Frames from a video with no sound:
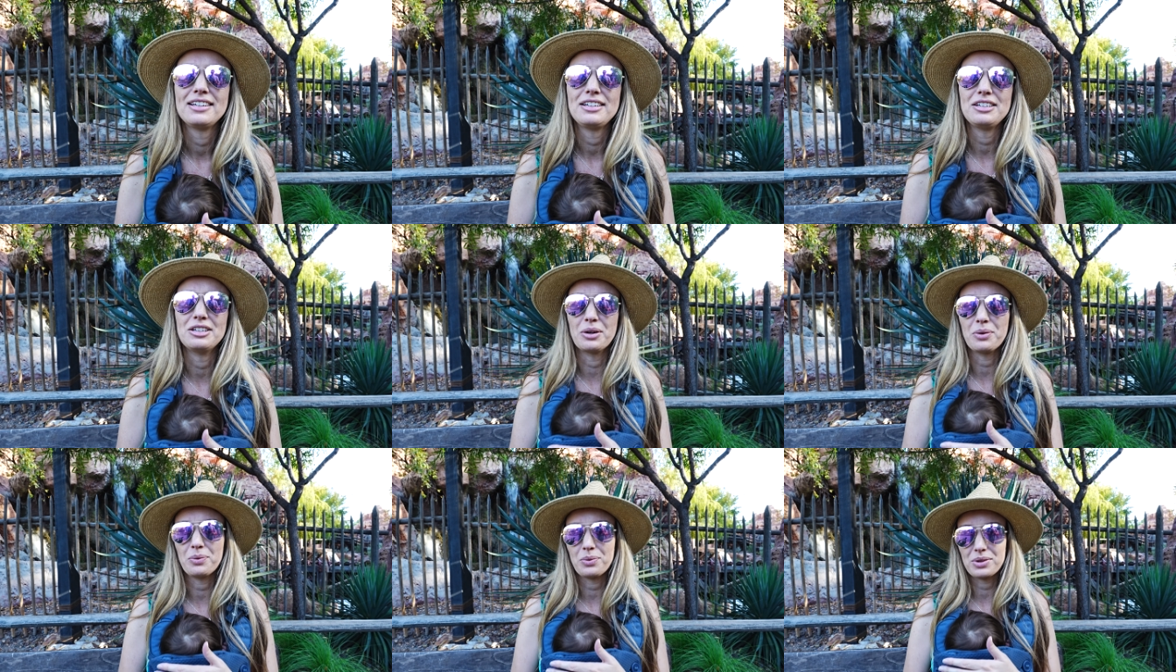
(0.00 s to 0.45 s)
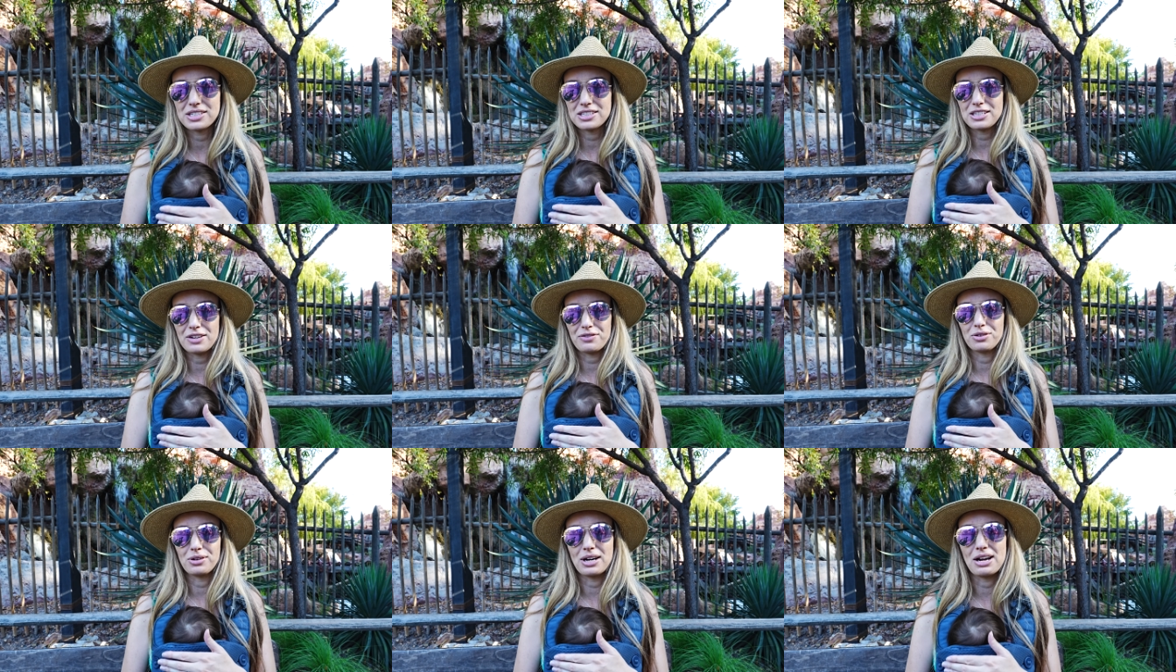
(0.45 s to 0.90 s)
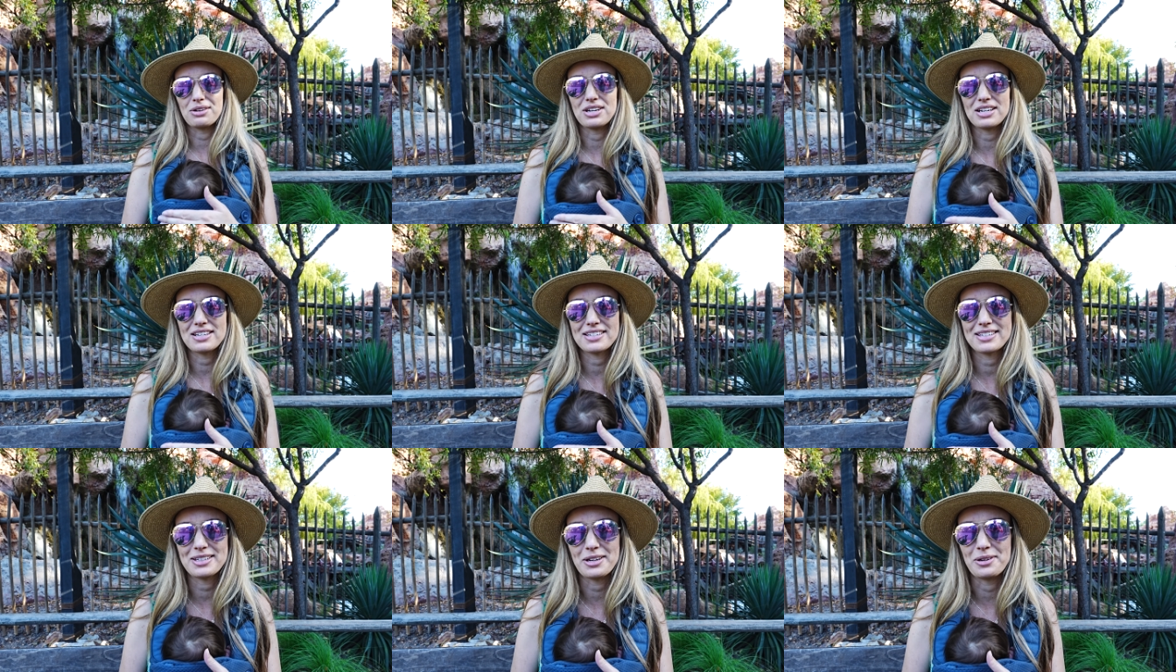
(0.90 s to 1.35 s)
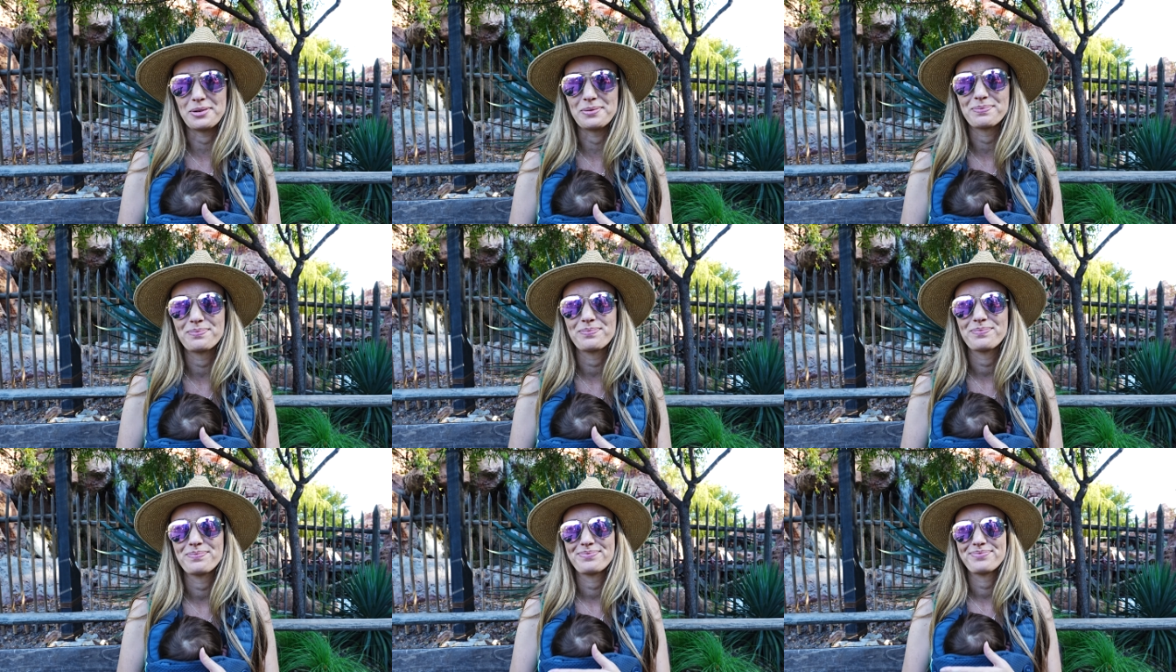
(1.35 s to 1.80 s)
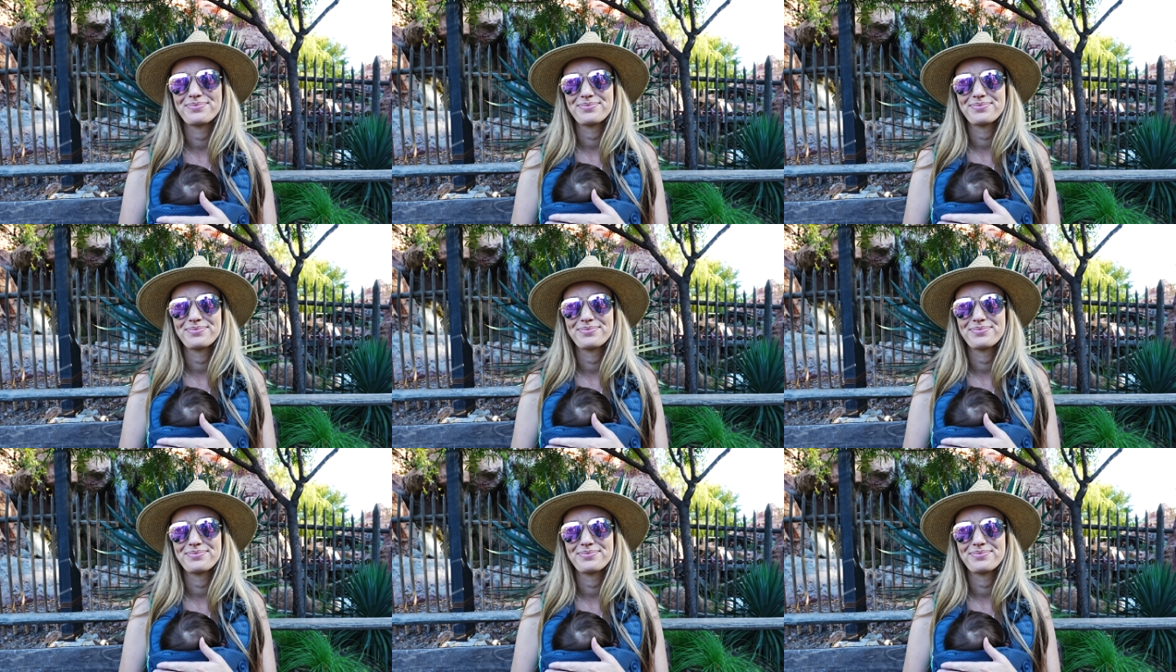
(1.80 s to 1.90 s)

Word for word: you know, with stuff around us. So